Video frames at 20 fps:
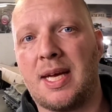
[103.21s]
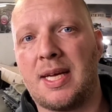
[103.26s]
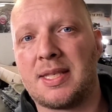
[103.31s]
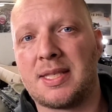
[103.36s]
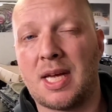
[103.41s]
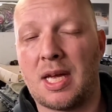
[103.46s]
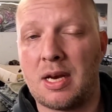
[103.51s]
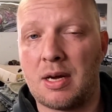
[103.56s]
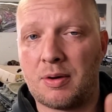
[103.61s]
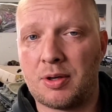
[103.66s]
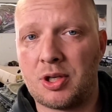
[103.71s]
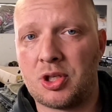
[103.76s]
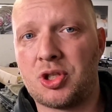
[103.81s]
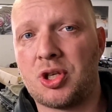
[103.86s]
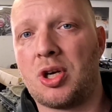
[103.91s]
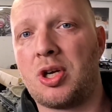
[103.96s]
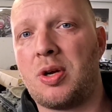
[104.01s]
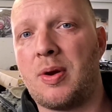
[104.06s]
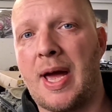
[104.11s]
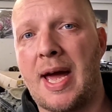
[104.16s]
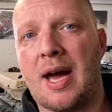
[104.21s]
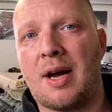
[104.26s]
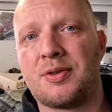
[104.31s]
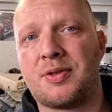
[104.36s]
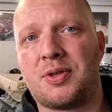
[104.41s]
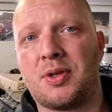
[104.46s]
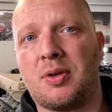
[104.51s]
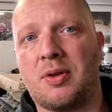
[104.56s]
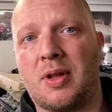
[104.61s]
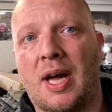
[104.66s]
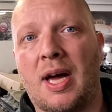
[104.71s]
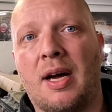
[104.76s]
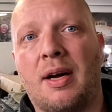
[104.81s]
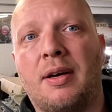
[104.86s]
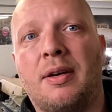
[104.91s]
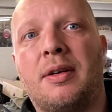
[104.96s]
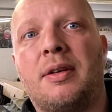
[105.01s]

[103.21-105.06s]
is, and I'm going to show you how to do that.